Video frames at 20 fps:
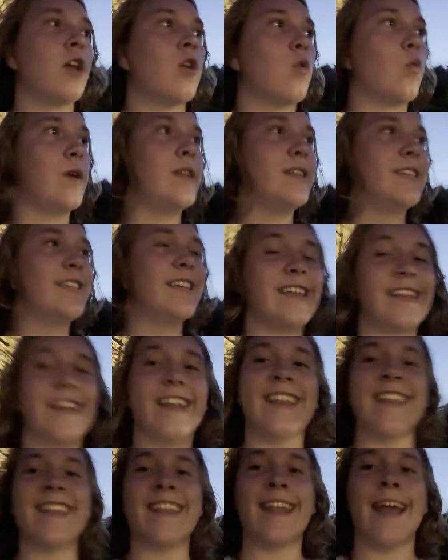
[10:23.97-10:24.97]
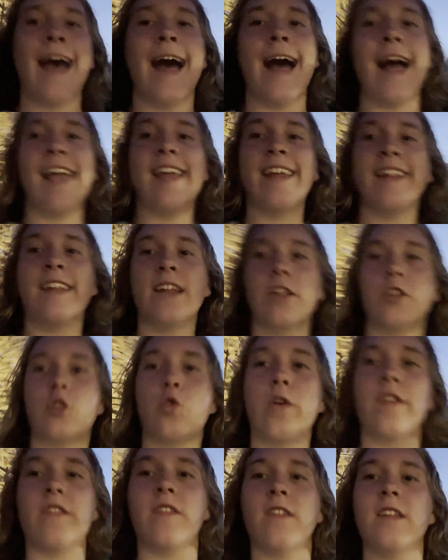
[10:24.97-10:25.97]
We did 9
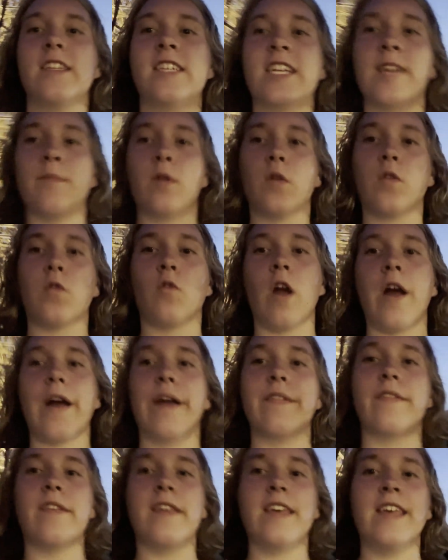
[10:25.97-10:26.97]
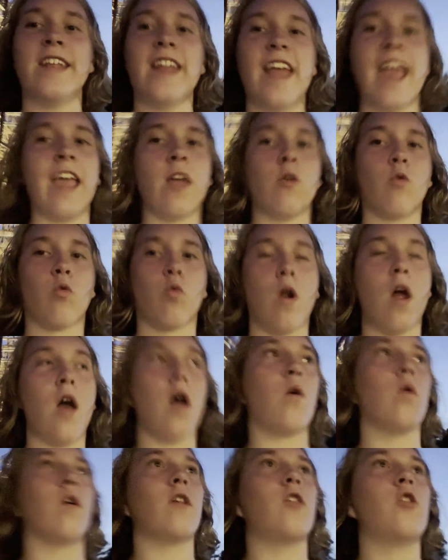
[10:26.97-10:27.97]
Twisted Timbers rides in a
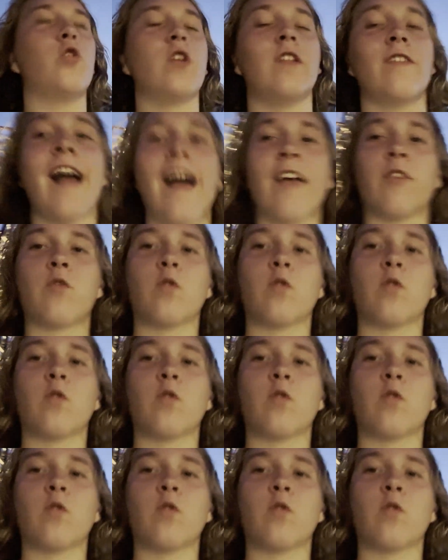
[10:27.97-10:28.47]
row, including last